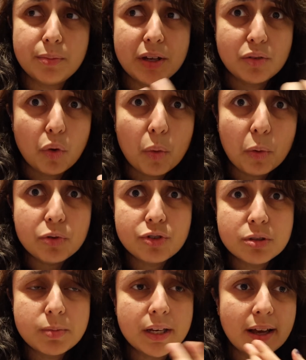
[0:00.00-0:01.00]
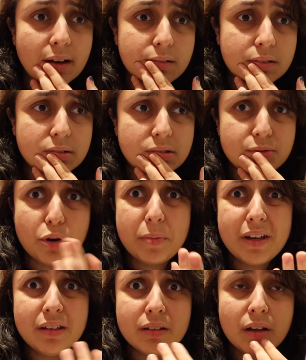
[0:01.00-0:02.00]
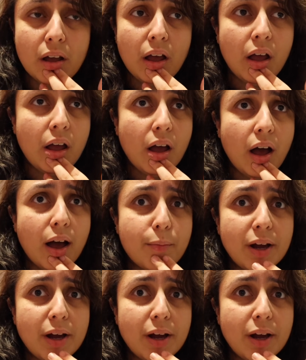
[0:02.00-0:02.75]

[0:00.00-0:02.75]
a bit normal just being out for a bit. I